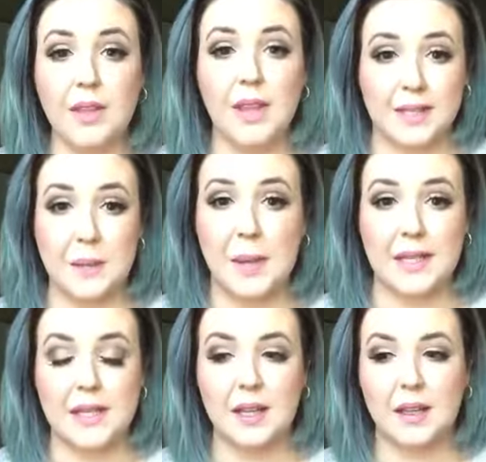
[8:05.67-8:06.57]
That's
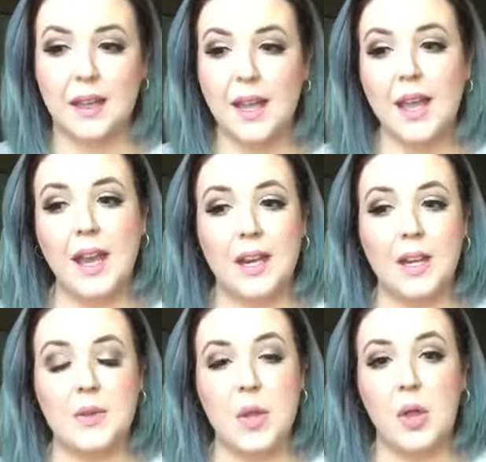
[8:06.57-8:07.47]
amazing. And it
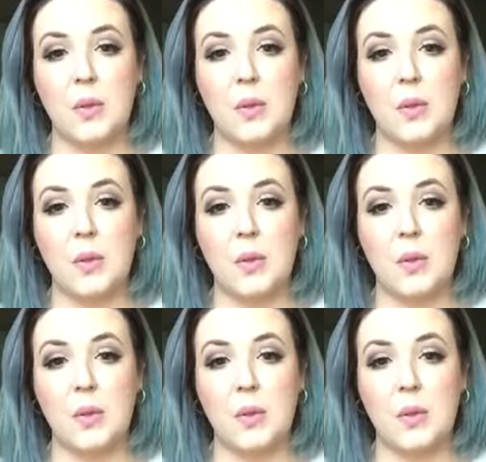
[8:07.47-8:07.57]
goes all